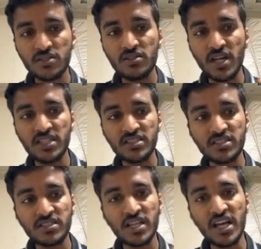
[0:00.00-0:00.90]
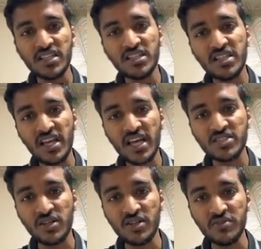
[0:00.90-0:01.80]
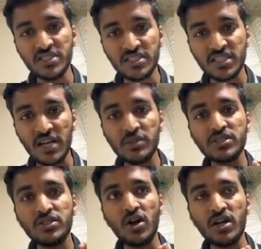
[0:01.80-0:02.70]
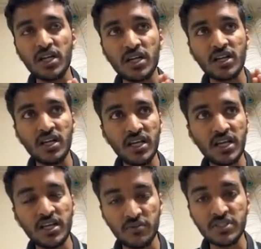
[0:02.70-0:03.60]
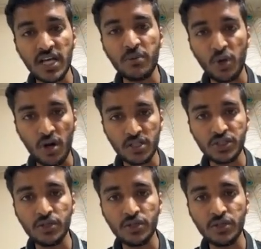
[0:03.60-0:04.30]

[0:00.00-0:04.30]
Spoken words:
So that's the other thing actually, which I was not clear, which I am not